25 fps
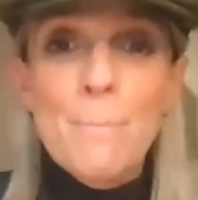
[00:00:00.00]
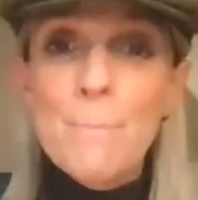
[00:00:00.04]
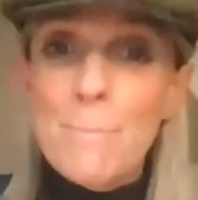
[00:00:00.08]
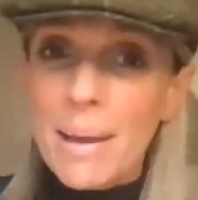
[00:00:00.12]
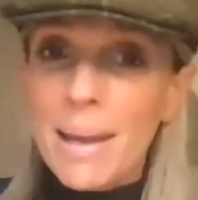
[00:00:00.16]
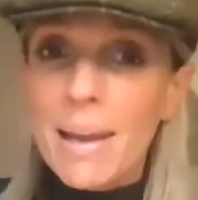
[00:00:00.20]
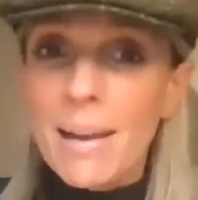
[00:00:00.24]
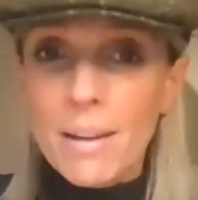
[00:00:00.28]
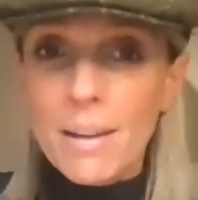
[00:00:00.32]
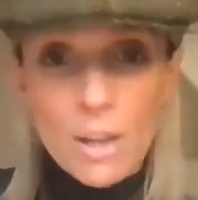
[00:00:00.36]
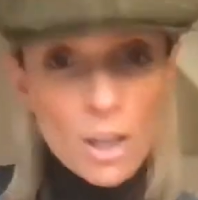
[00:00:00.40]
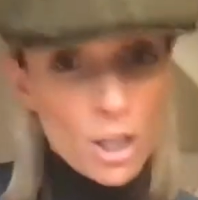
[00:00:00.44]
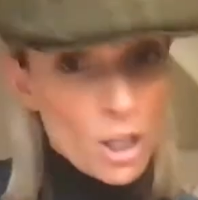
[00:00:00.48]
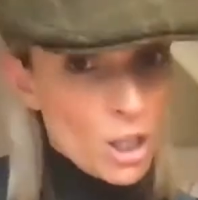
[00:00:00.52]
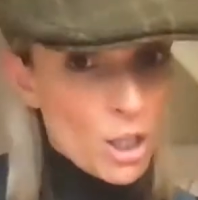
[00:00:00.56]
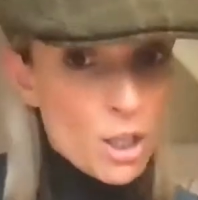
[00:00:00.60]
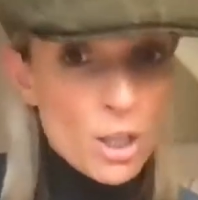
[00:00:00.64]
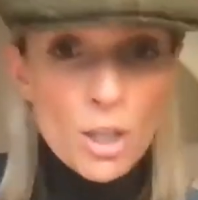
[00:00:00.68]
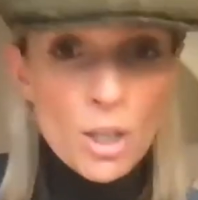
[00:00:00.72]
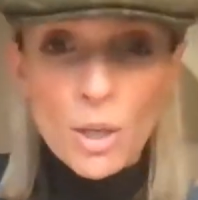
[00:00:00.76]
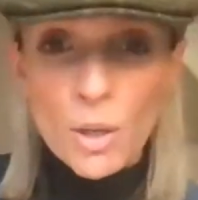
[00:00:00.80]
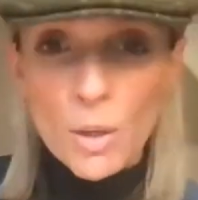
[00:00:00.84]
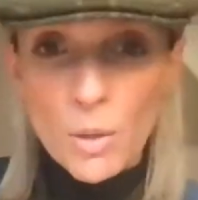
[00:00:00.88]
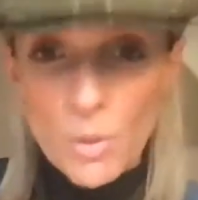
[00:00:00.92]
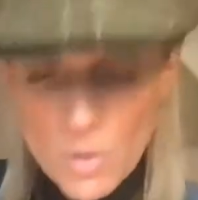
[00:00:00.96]
big,
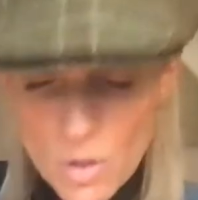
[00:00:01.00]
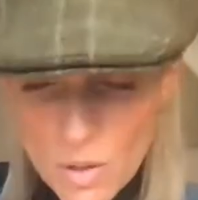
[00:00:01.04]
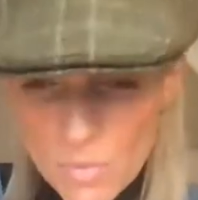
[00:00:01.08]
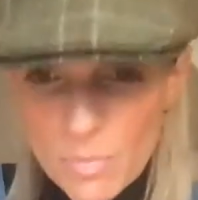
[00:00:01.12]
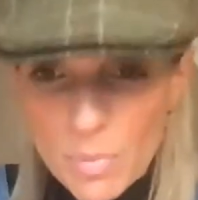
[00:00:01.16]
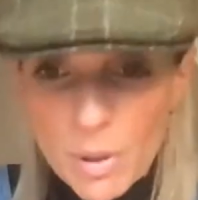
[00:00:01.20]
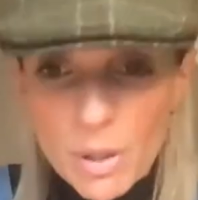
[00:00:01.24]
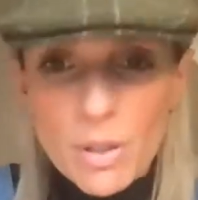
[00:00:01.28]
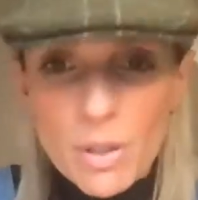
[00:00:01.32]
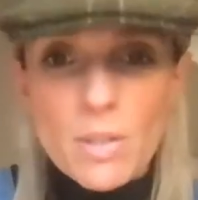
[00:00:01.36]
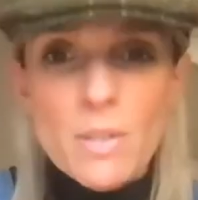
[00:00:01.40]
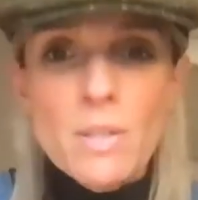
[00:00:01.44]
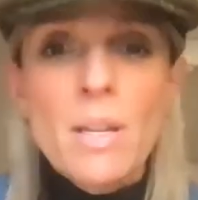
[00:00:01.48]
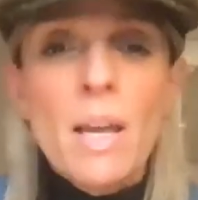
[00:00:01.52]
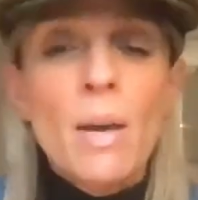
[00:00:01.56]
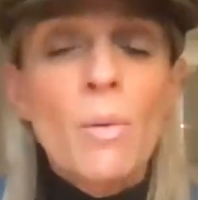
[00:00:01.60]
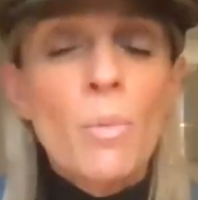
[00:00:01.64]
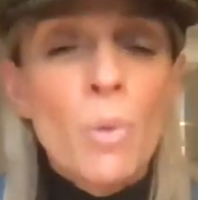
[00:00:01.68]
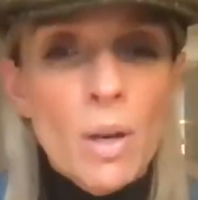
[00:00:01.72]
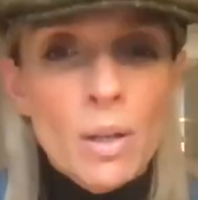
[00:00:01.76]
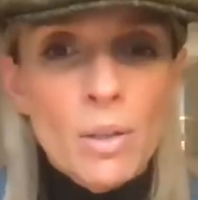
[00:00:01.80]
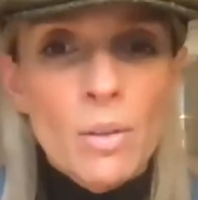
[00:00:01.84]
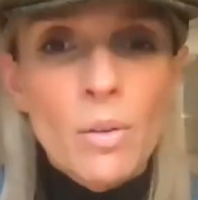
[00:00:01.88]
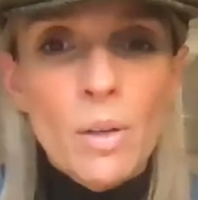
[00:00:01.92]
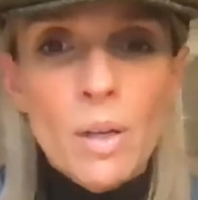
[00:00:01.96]
huge, because they
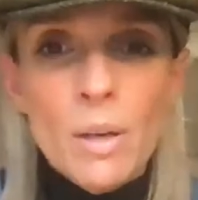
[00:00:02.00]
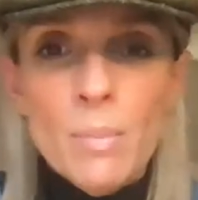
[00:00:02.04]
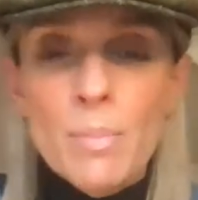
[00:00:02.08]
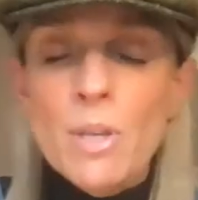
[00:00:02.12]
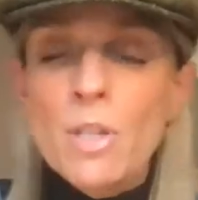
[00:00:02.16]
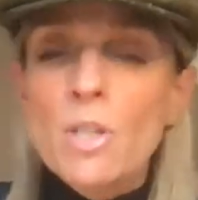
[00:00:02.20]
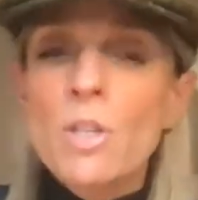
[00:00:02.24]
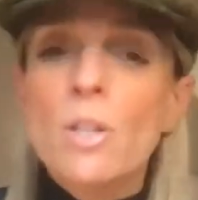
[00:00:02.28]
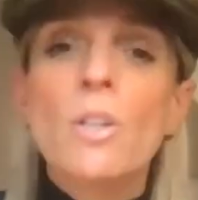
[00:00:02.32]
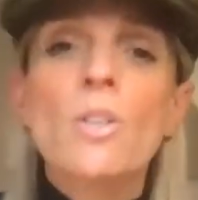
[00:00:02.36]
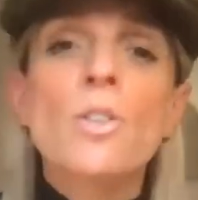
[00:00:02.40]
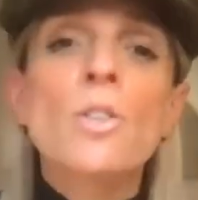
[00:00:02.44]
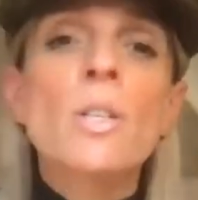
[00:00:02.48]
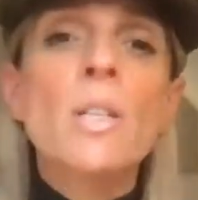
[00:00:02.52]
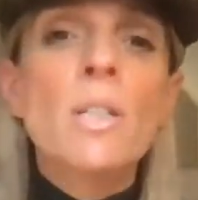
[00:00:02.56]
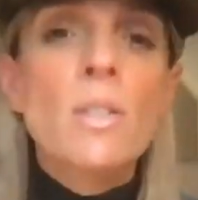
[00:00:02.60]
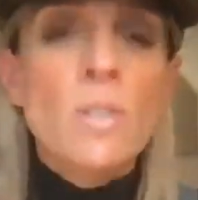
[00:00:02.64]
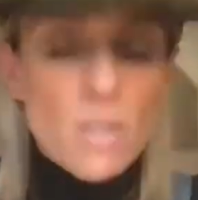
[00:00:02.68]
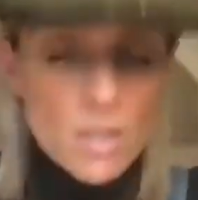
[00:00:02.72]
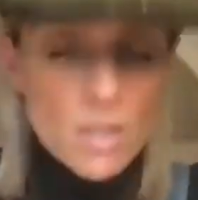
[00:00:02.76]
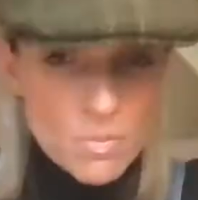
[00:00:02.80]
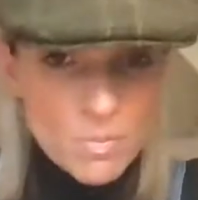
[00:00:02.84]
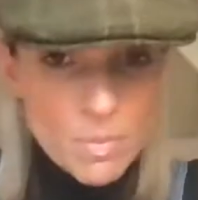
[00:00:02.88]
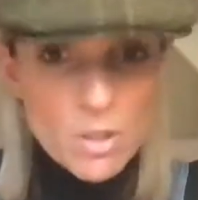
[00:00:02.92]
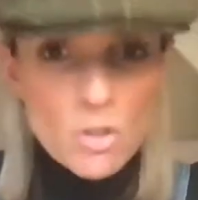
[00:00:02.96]
work on commission and she'd
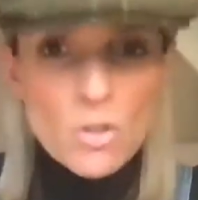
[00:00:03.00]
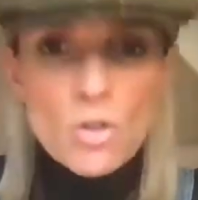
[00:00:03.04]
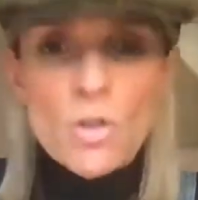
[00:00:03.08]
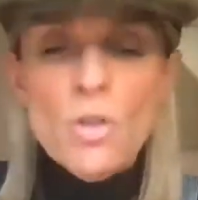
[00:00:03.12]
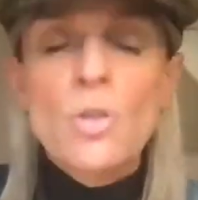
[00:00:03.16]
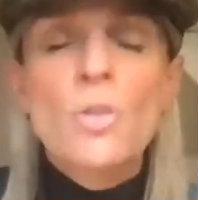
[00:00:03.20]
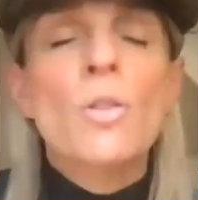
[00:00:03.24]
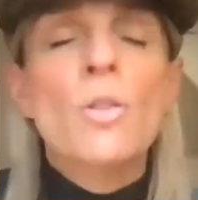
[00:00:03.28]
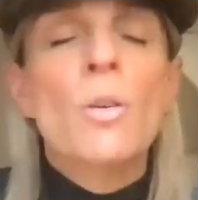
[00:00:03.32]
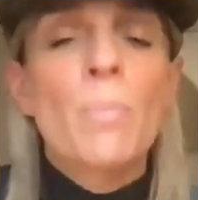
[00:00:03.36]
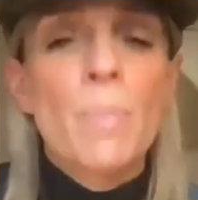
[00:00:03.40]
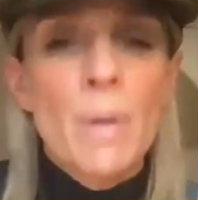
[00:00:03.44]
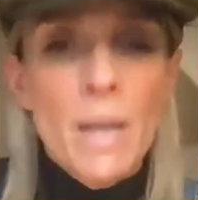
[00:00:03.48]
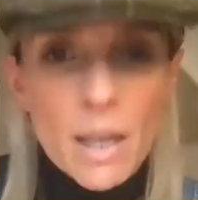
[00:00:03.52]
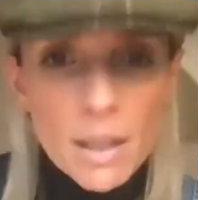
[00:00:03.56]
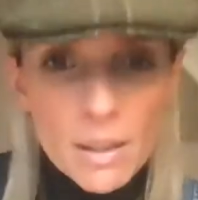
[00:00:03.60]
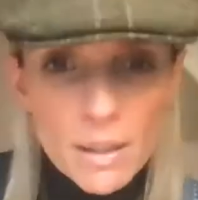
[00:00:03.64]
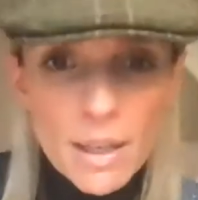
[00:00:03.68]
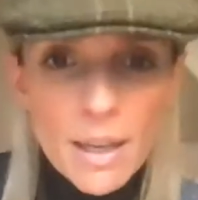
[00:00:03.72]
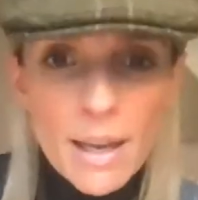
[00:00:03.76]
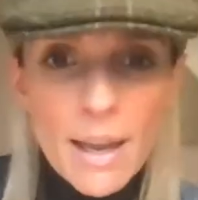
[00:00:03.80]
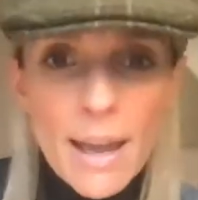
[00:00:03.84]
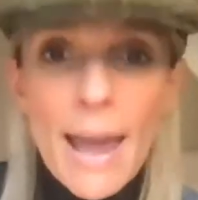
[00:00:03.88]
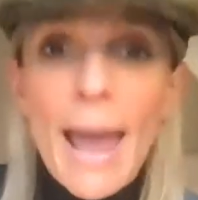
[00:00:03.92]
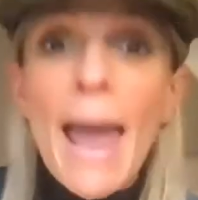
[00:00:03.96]
just been shopping,
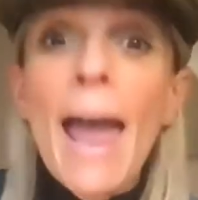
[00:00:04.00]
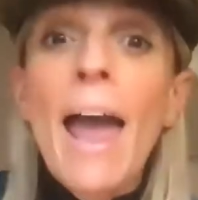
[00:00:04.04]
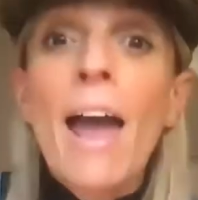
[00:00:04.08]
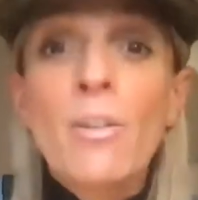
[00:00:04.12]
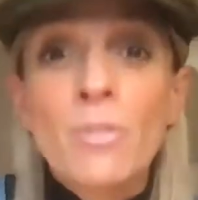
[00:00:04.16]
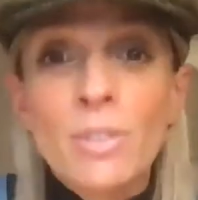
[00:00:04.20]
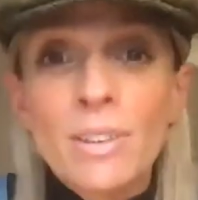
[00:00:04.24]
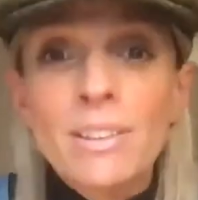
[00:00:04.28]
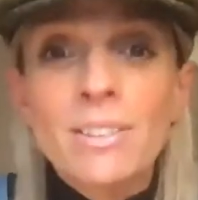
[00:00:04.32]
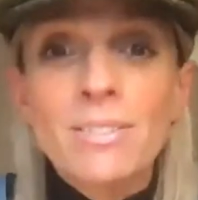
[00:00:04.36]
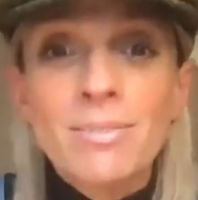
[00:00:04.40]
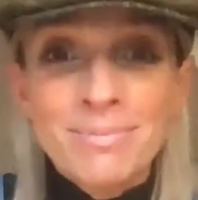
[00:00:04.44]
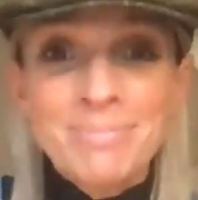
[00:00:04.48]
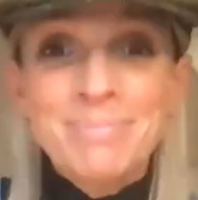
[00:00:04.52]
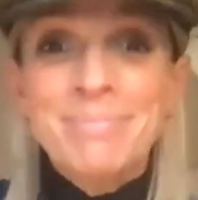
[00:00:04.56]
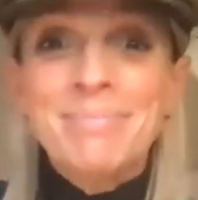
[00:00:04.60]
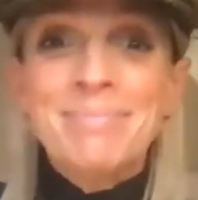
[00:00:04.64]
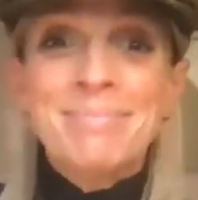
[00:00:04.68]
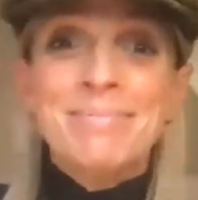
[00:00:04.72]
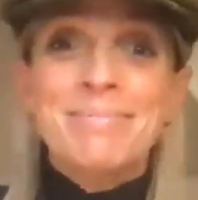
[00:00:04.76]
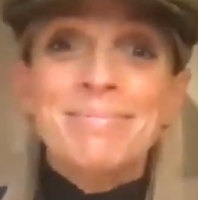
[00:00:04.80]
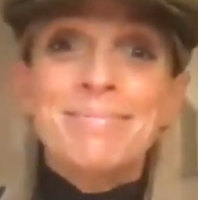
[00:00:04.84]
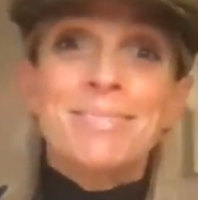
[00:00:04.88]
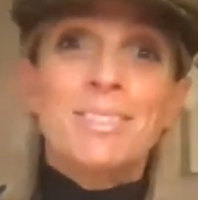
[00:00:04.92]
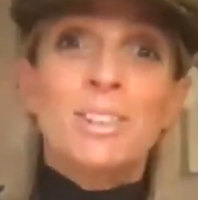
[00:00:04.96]

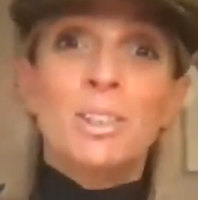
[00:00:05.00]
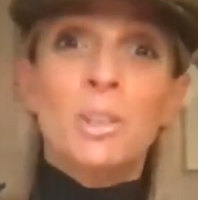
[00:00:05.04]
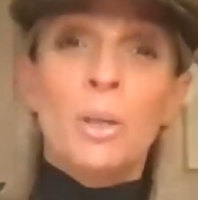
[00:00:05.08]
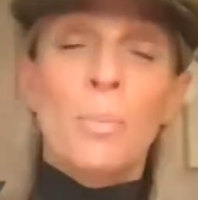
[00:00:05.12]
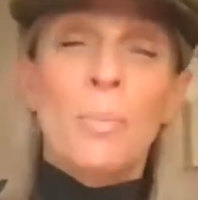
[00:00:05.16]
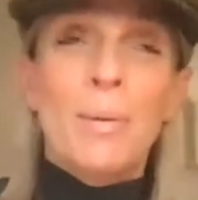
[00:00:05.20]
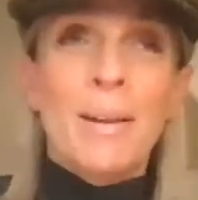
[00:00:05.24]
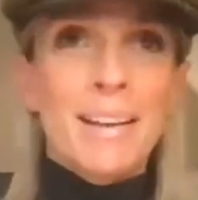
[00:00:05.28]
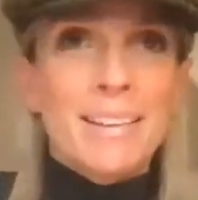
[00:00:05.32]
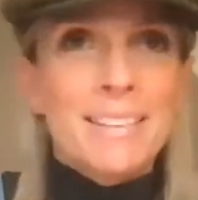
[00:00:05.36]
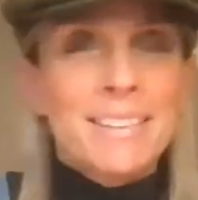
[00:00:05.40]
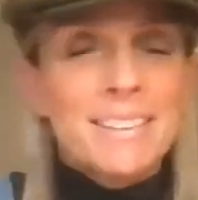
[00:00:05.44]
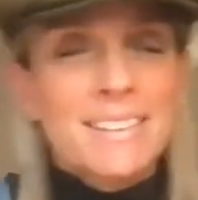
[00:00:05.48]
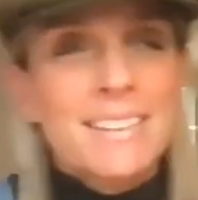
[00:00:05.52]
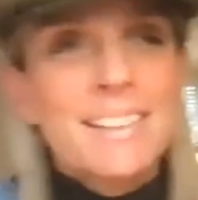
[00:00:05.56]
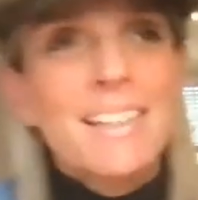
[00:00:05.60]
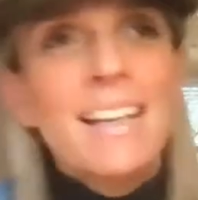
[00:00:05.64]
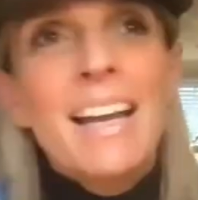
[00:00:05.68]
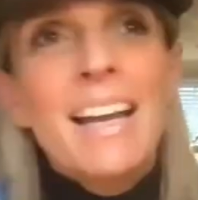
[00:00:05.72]
shopping.